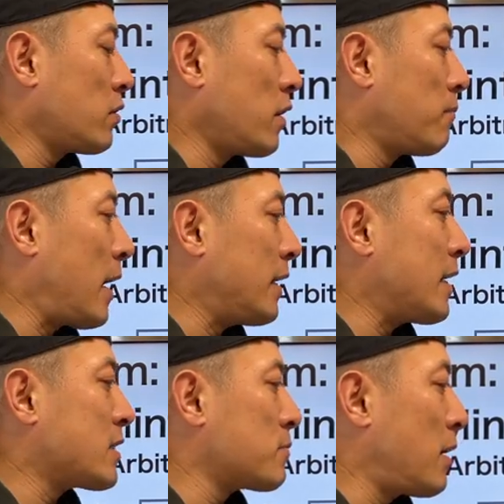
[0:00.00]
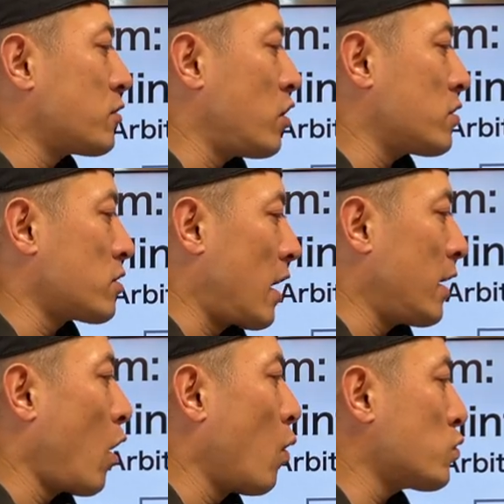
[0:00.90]
The Binance Smart Chain
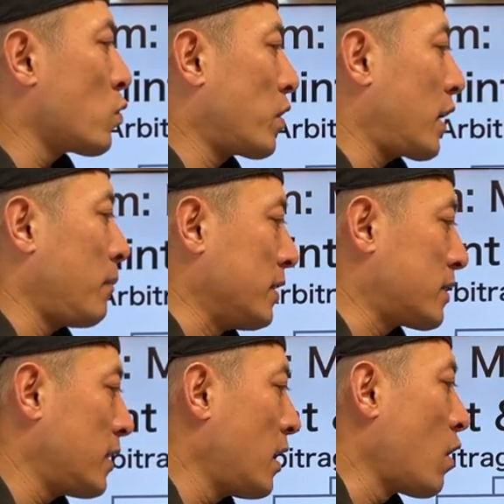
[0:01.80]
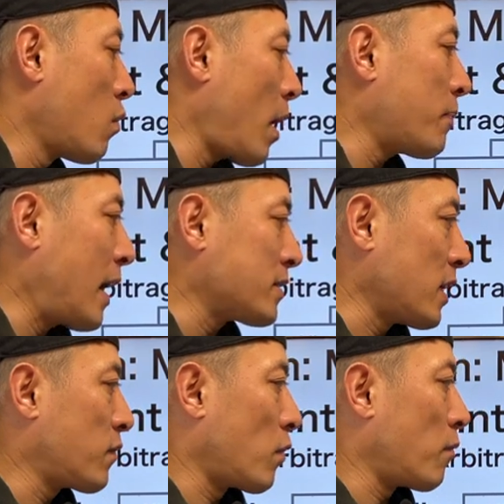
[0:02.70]
side also they're gonna meet wrapped
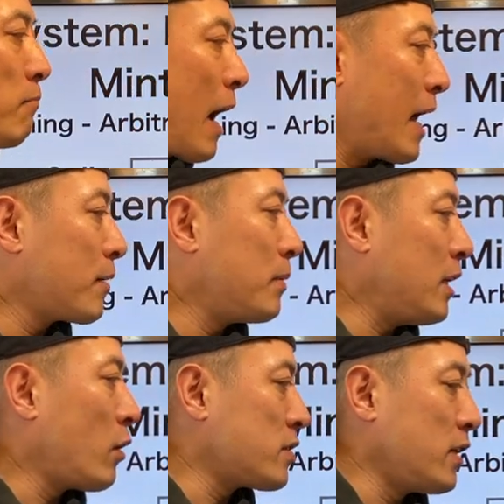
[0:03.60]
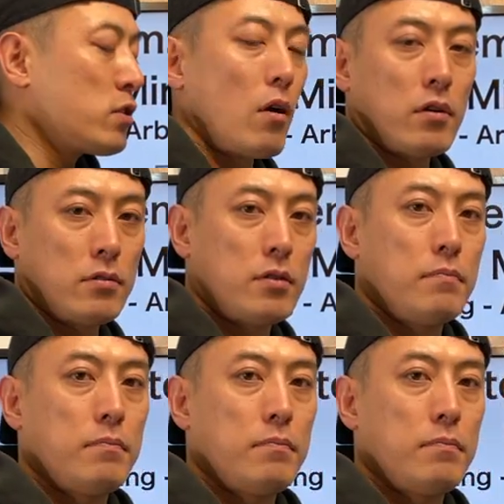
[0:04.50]
asset for buying BUSD tokens.